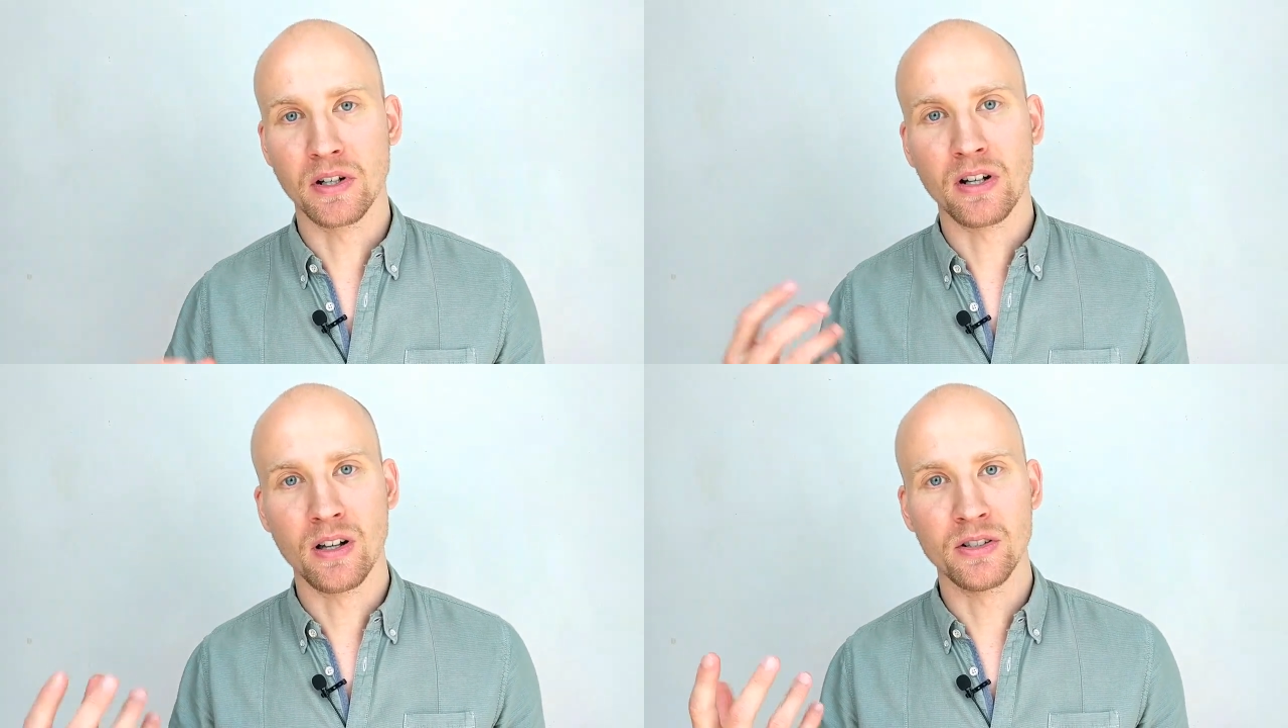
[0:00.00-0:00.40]

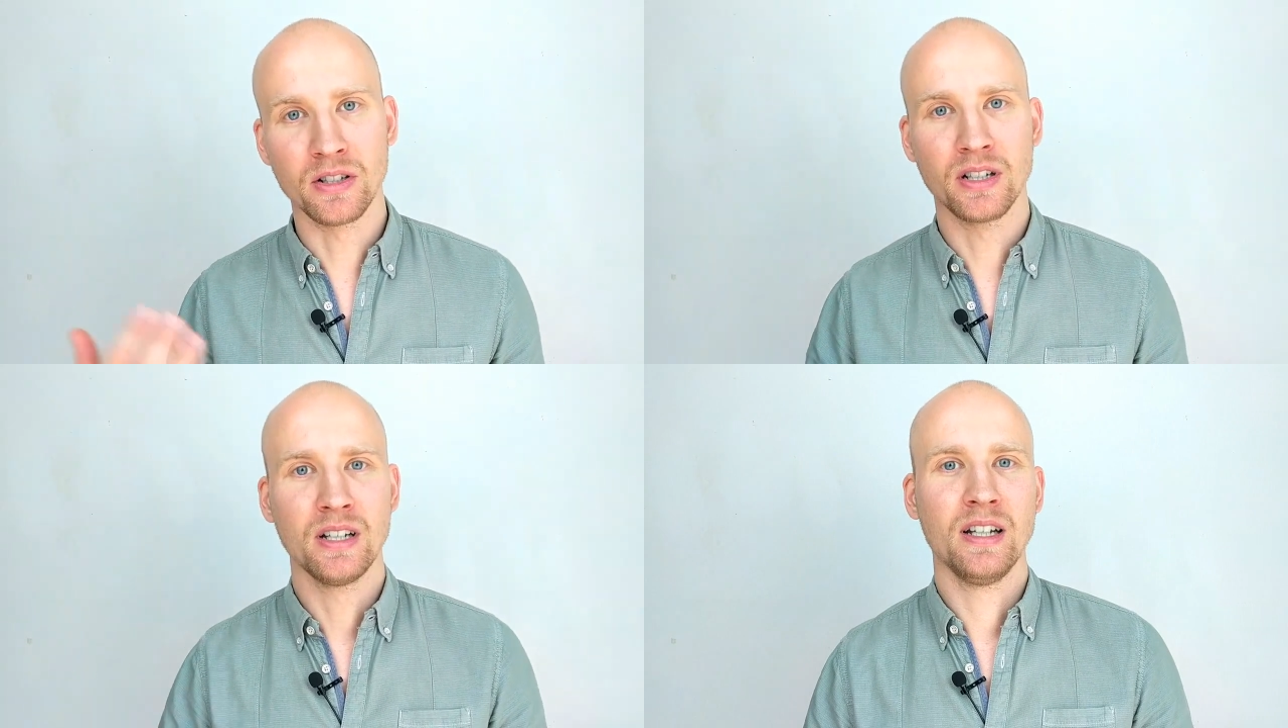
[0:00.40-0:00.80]

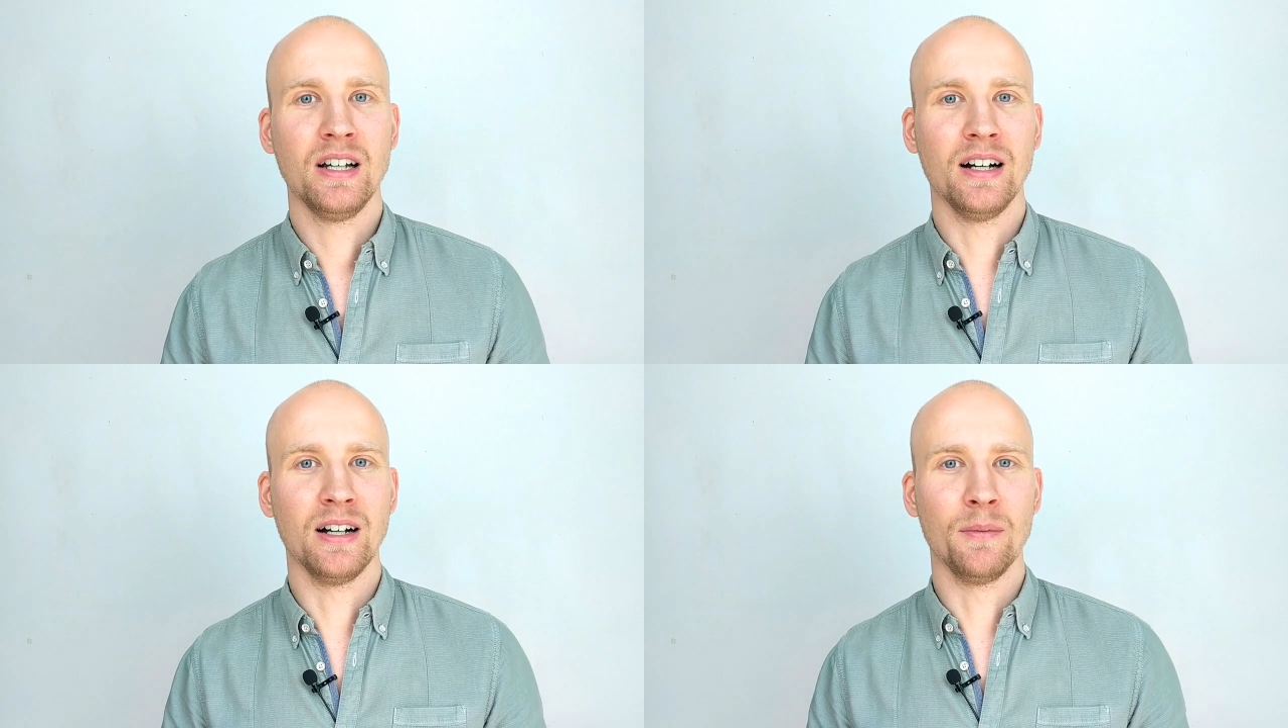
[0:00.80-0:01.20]

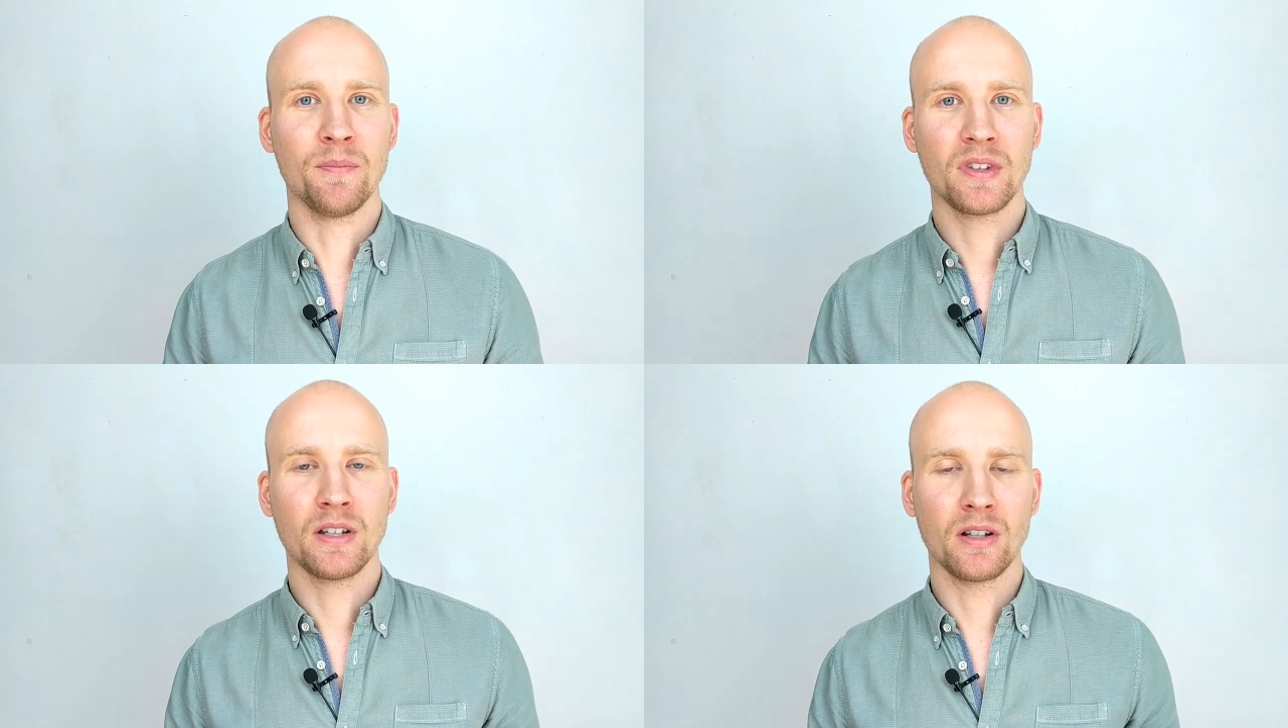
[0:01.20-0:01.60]

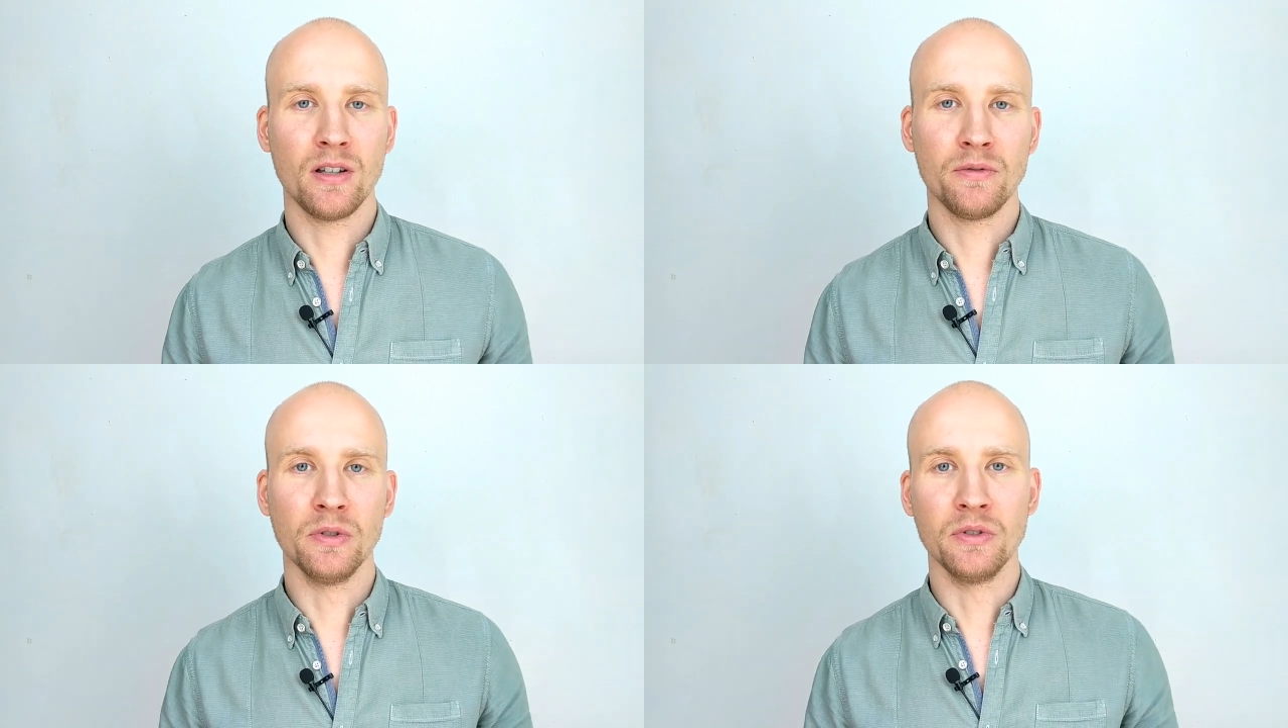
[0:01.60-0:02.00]

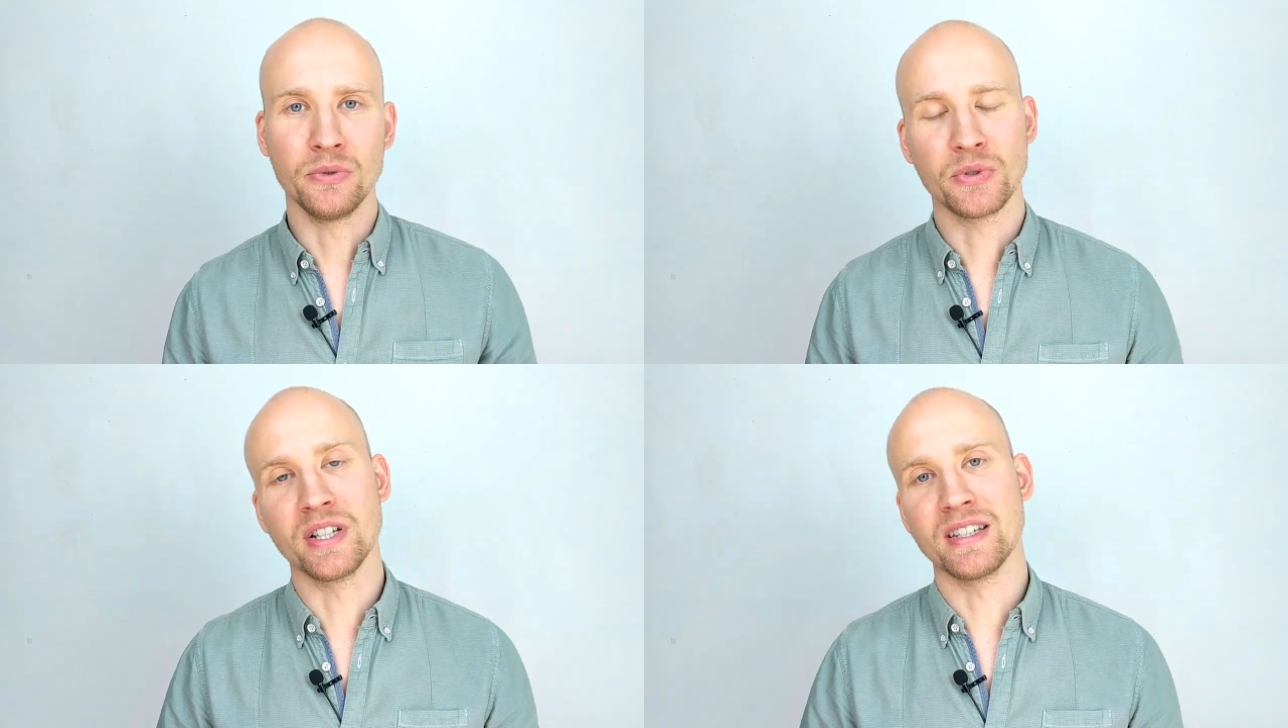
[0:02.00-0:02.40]
colorful
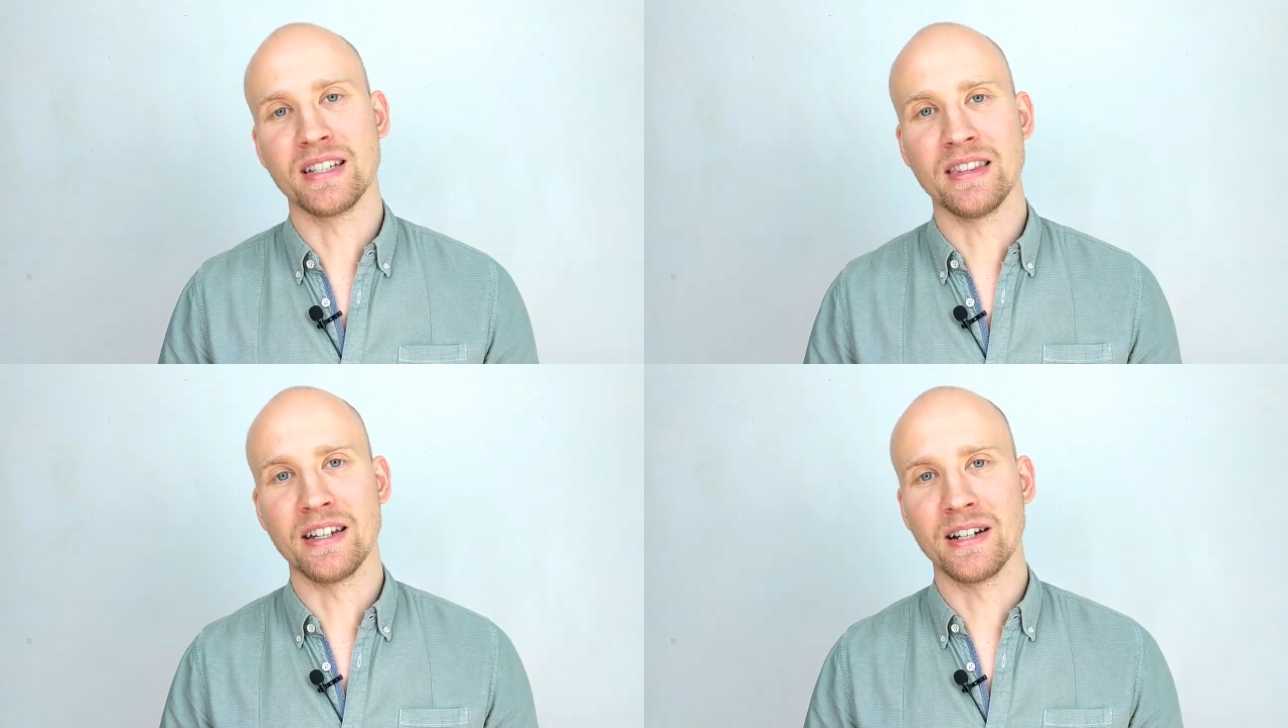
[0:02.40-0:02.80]
nutrients
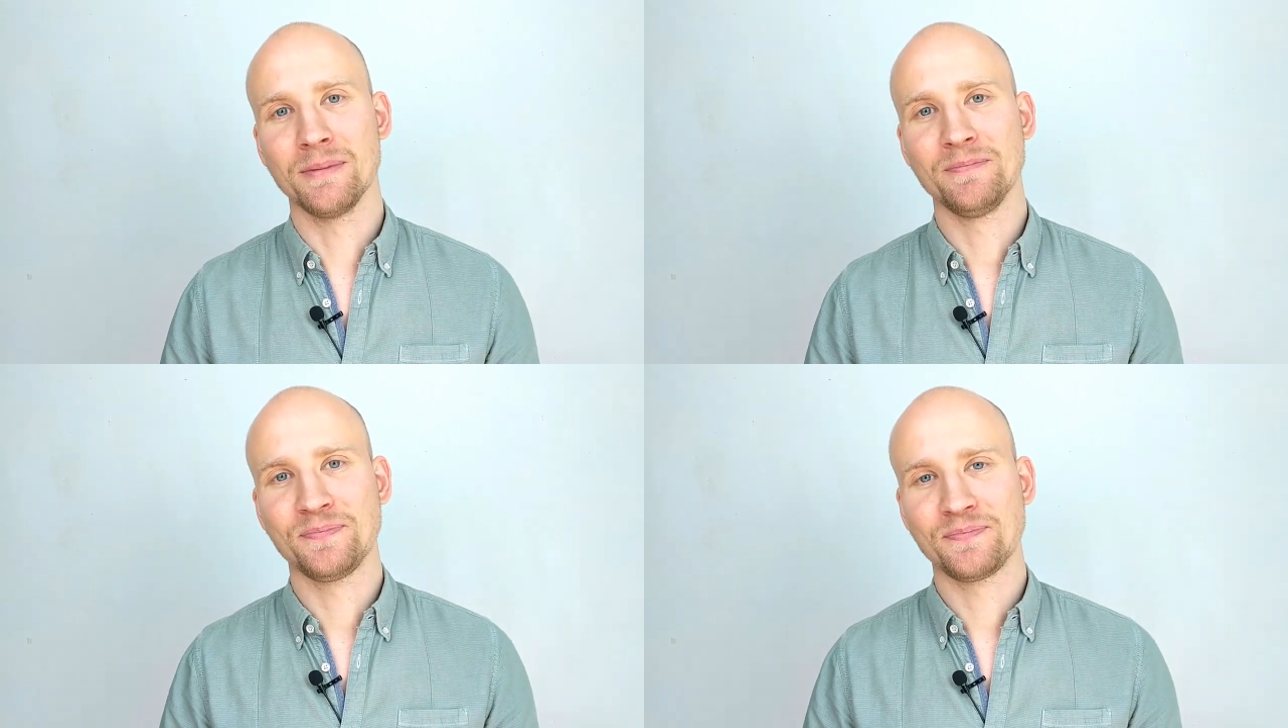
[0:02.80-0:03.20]
in there.